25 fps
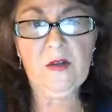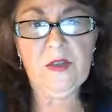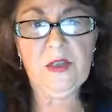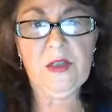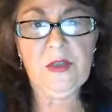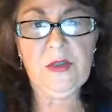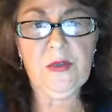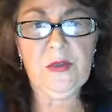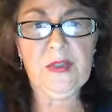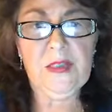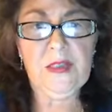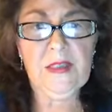
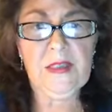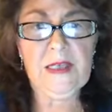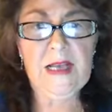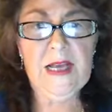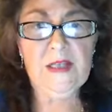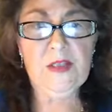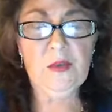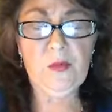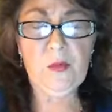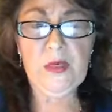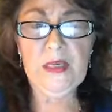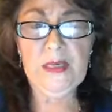So
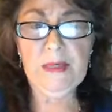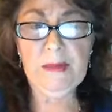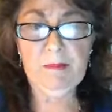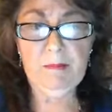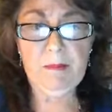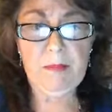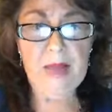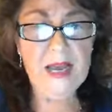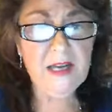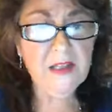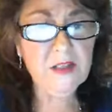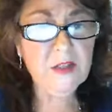as we
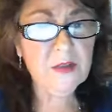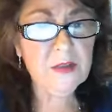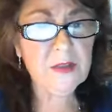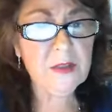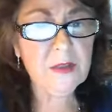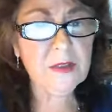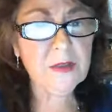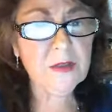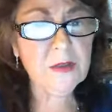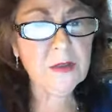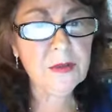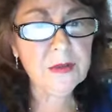master
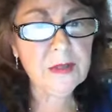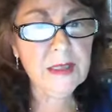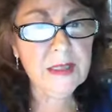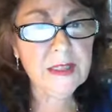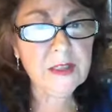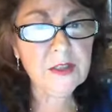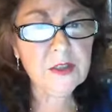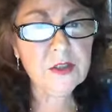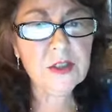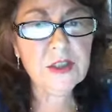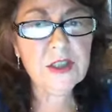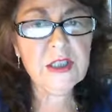our own
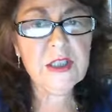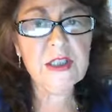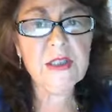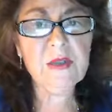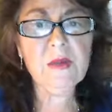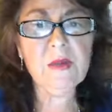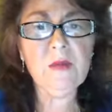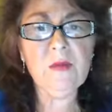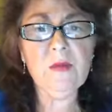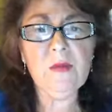energy,